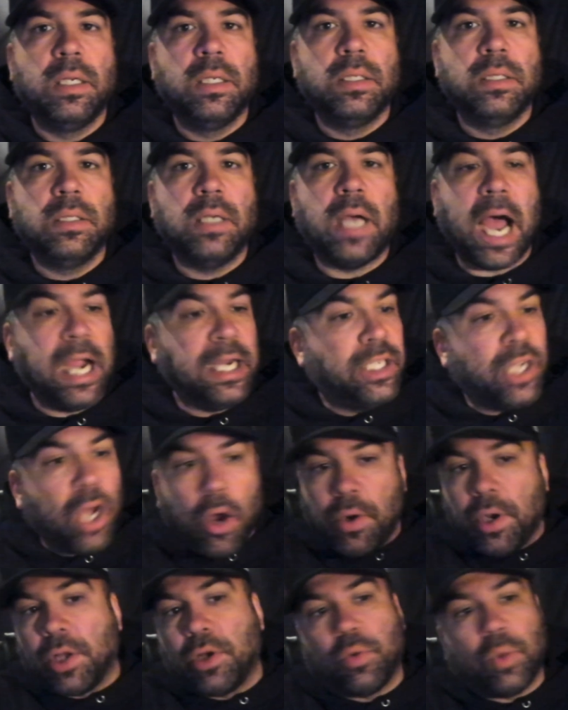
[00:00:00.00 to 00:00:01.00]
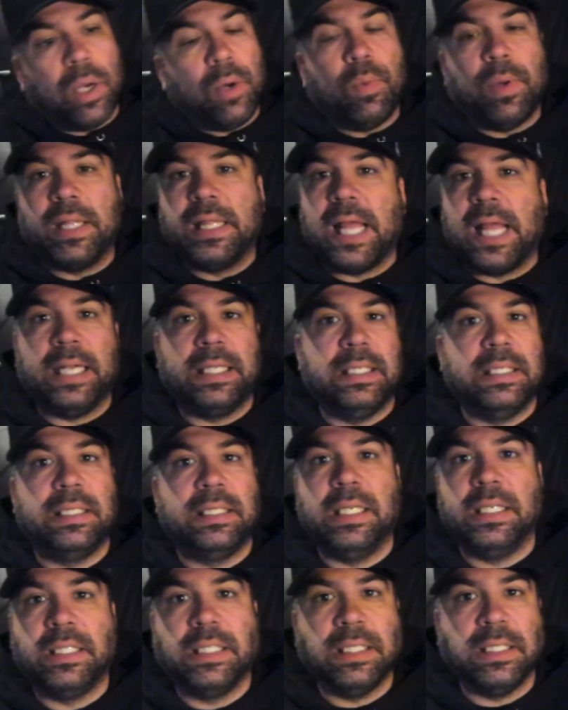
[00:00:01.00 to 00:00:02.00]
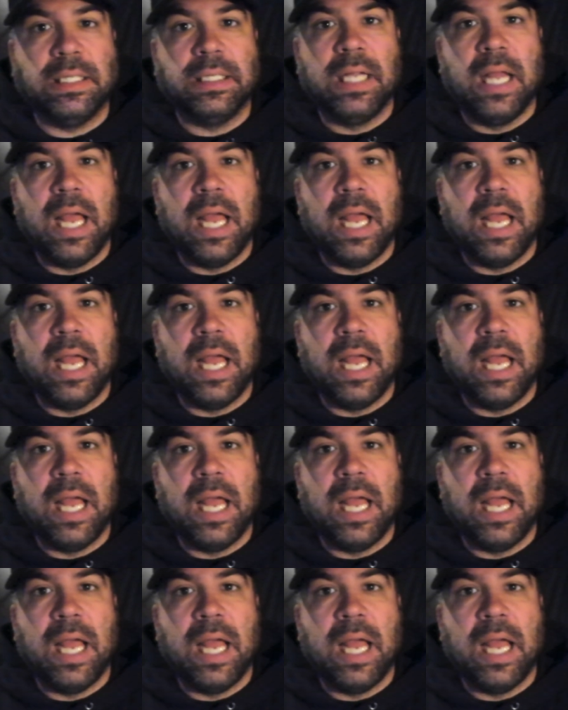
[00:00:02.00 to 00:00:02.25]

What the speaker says: I don't agree with that decision.